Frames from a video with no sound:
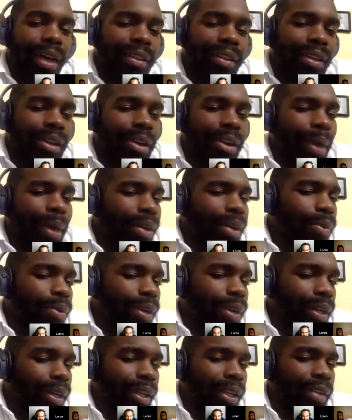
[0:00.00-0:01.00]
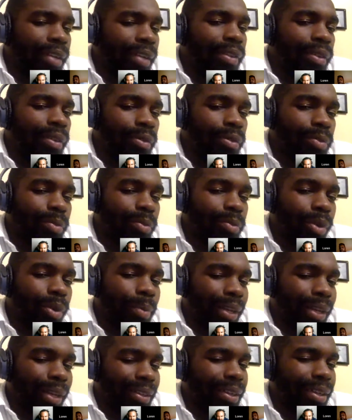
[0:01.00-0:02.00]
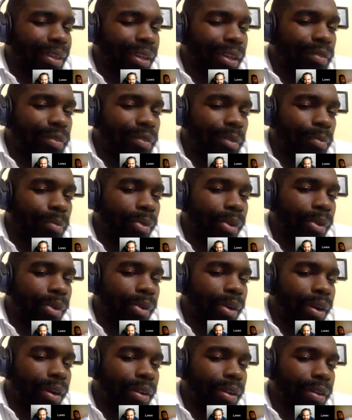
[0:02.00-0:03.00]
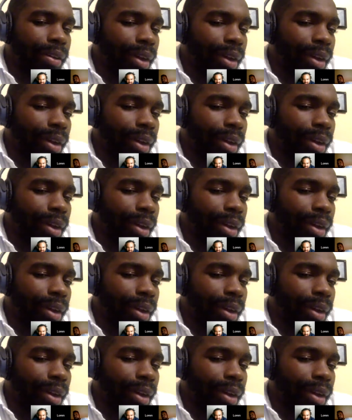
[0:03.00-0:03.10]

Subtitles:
I think nobody going to Cleveland was more about the Cleveland market.